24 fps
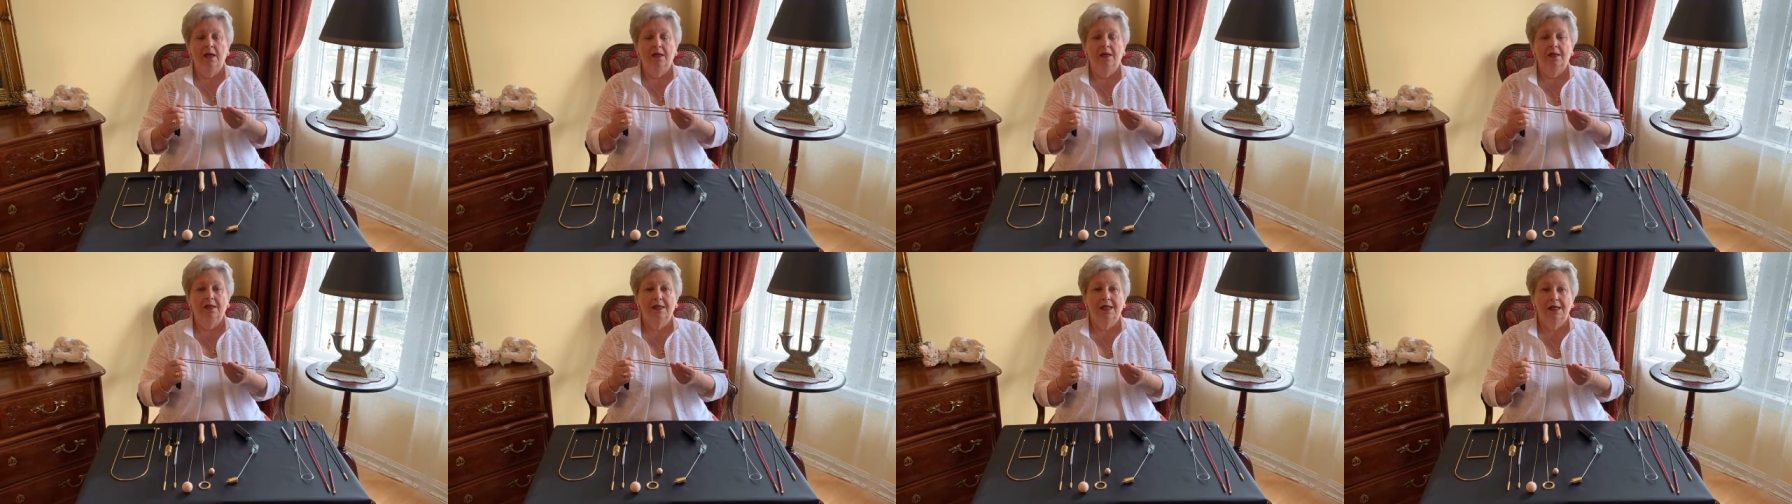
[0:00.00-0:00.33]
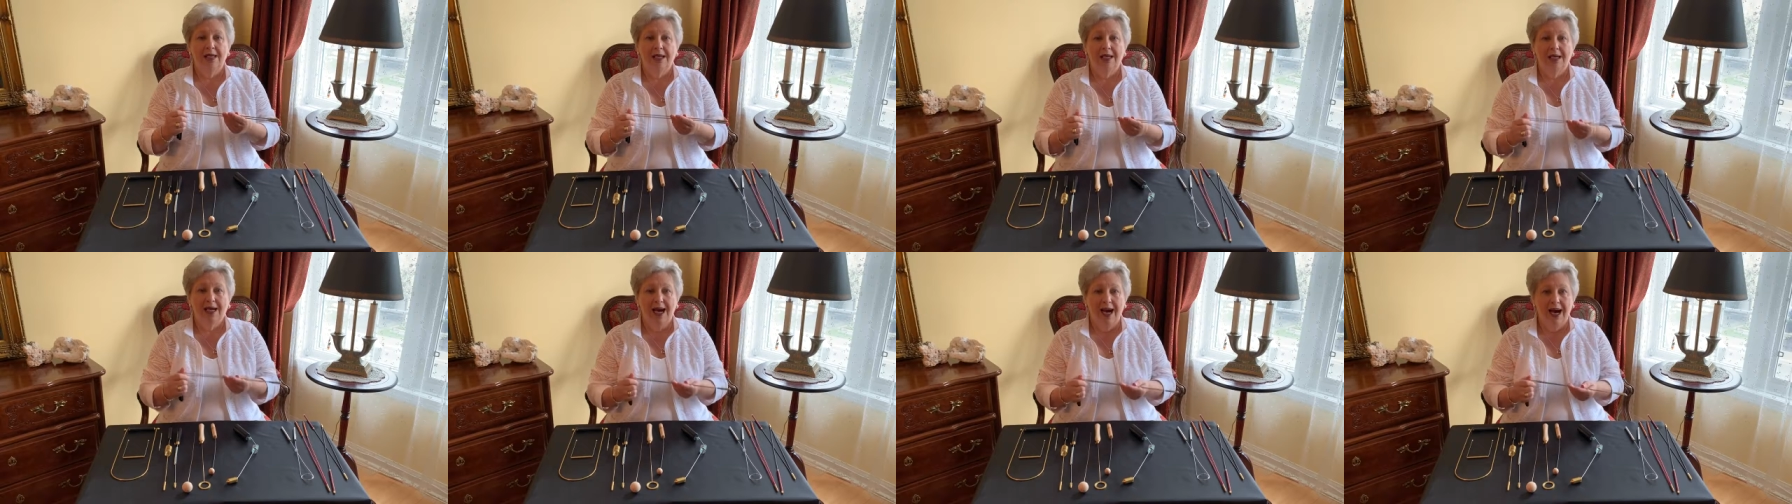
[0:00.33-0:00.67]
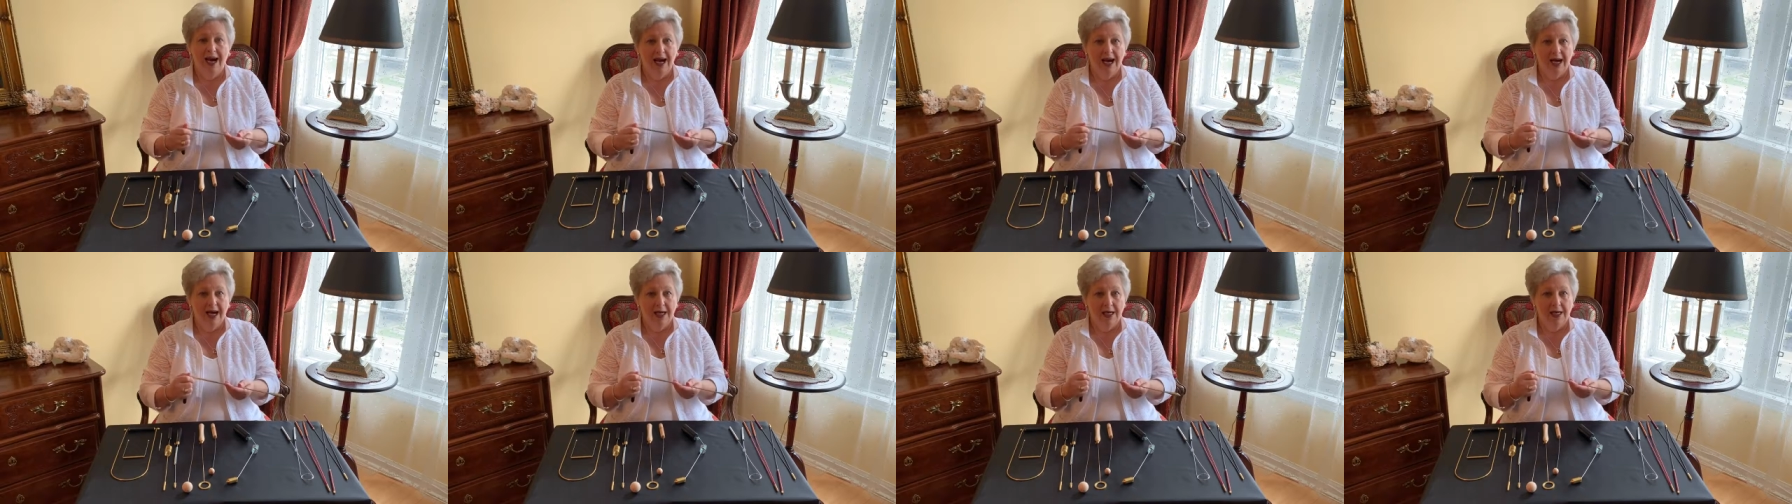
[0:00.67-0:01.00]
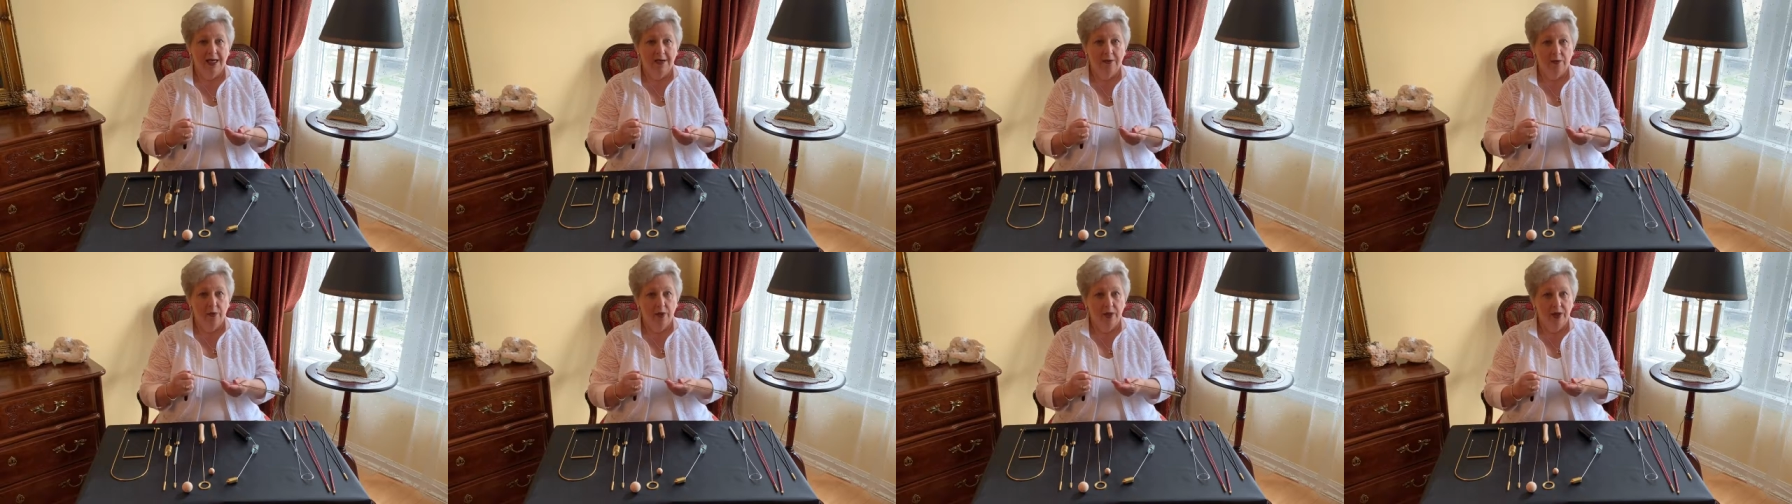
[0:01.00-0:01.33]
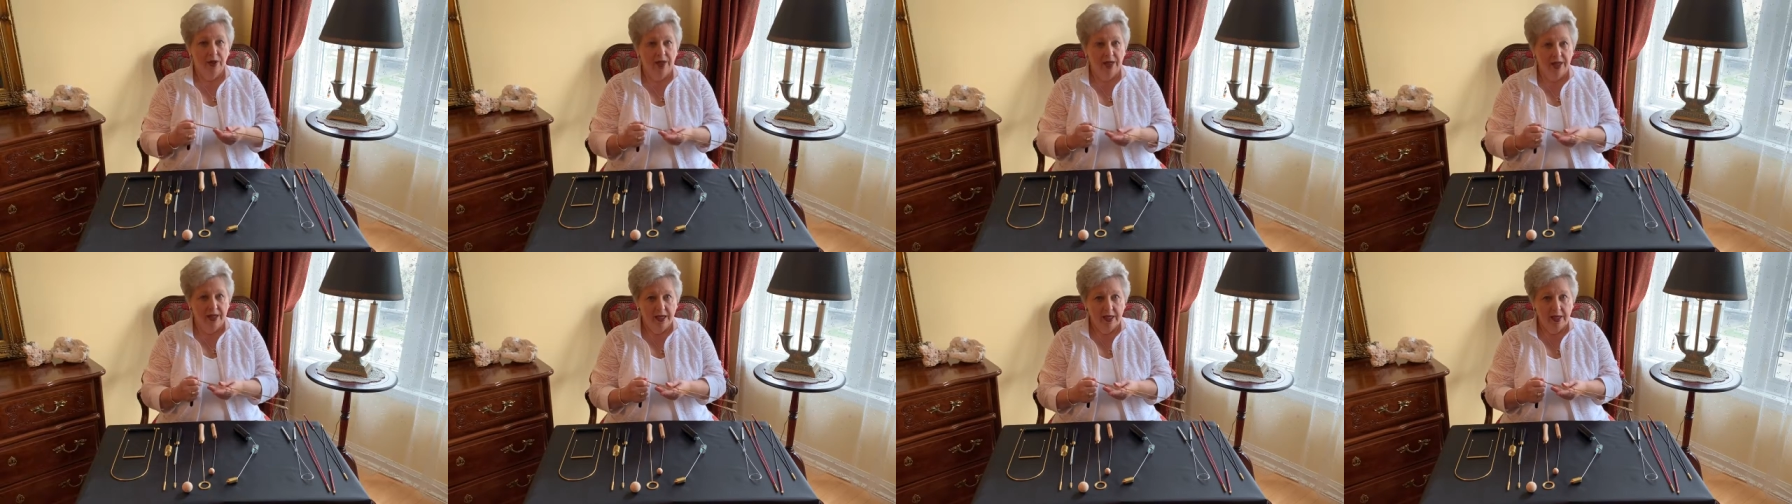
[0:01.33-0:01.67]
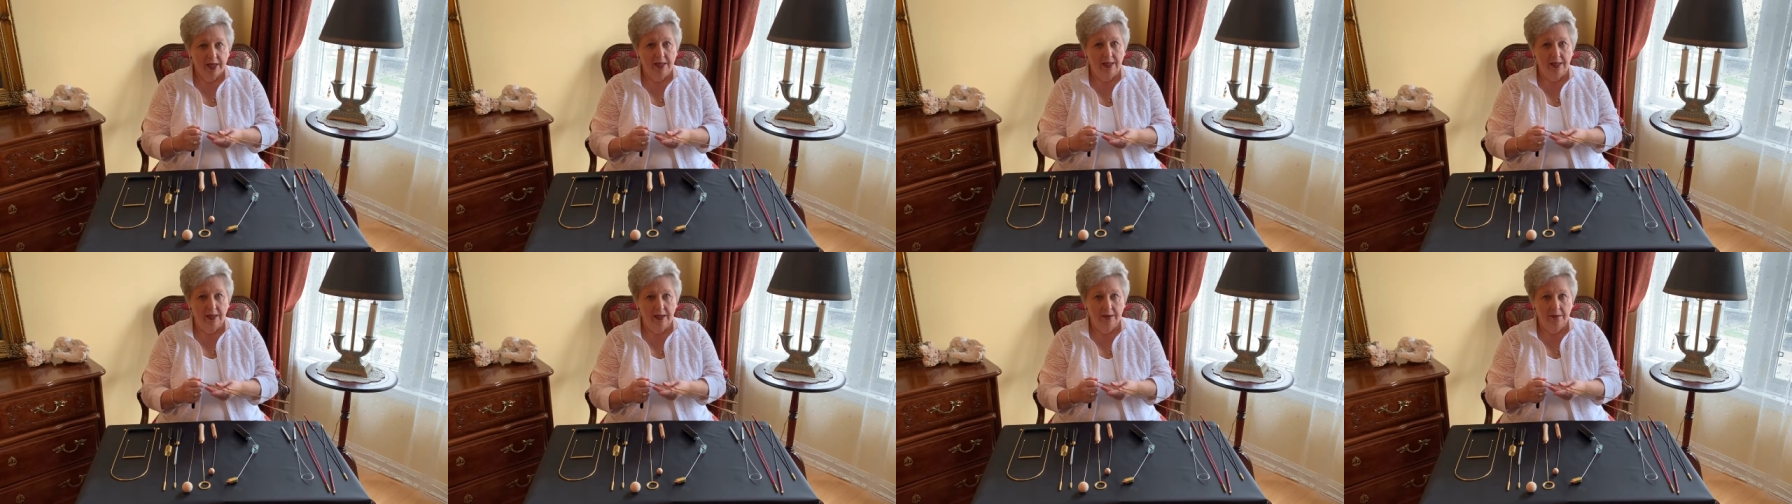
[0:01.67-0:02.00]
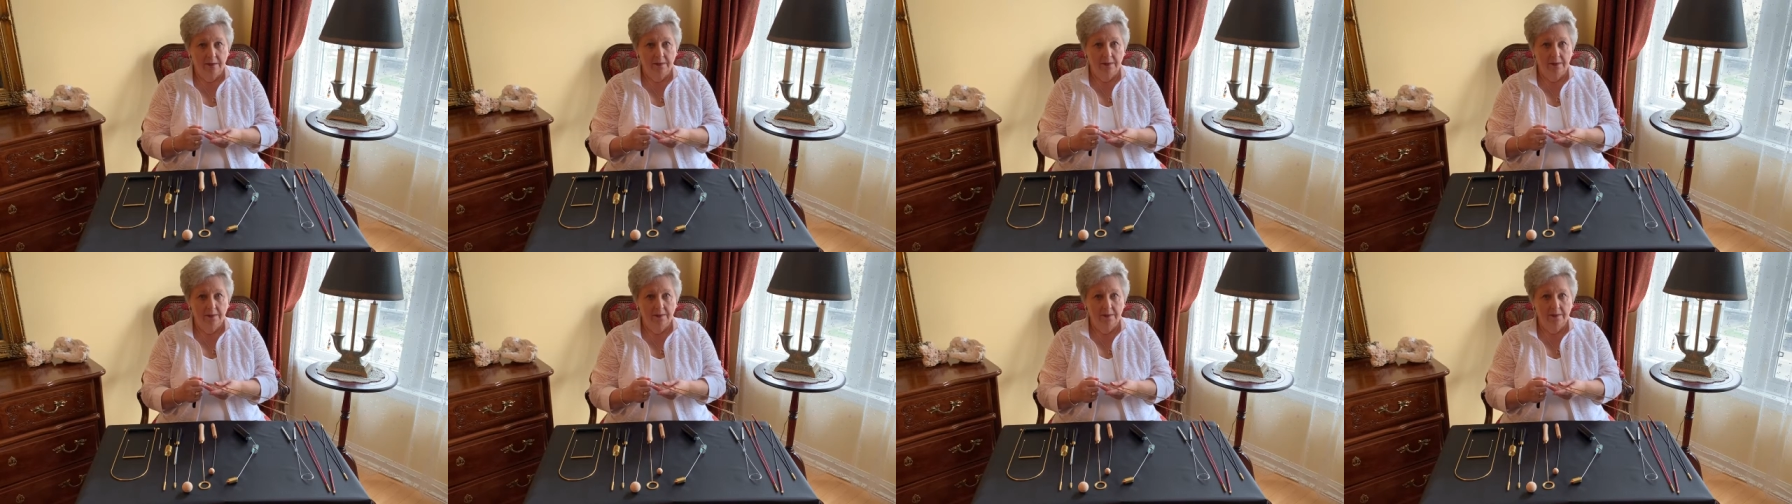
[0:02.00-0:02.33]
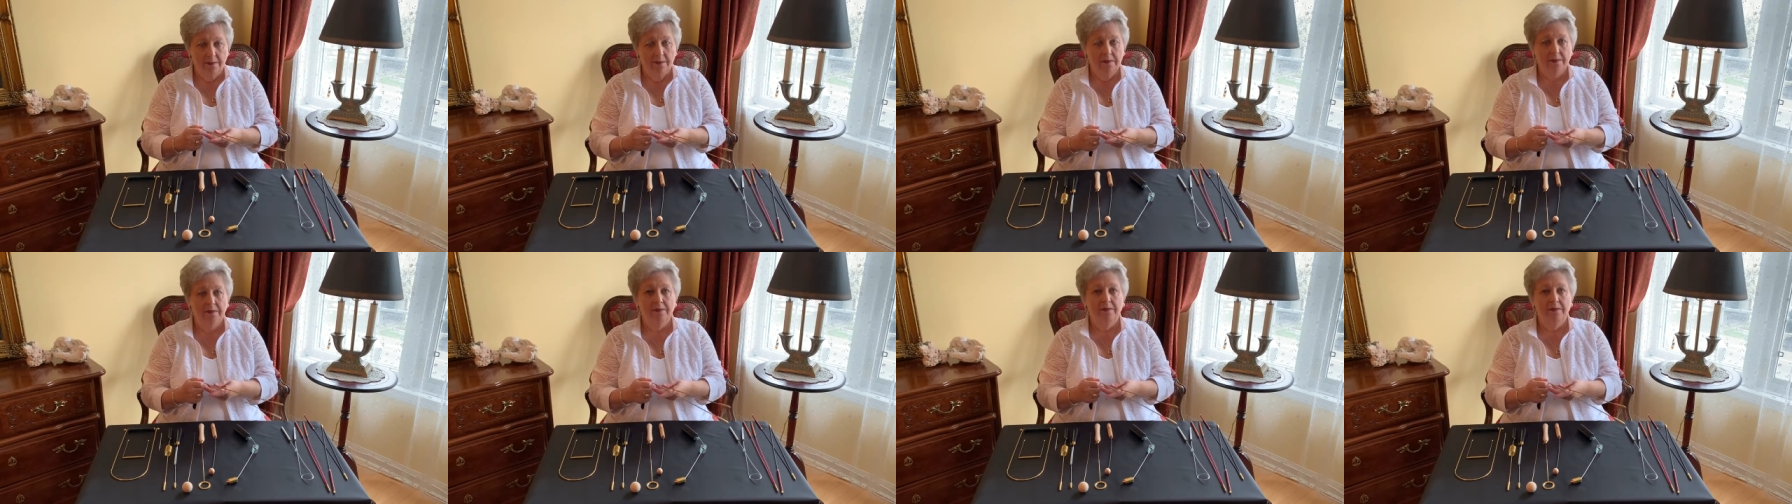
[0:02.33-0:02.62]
they carry within them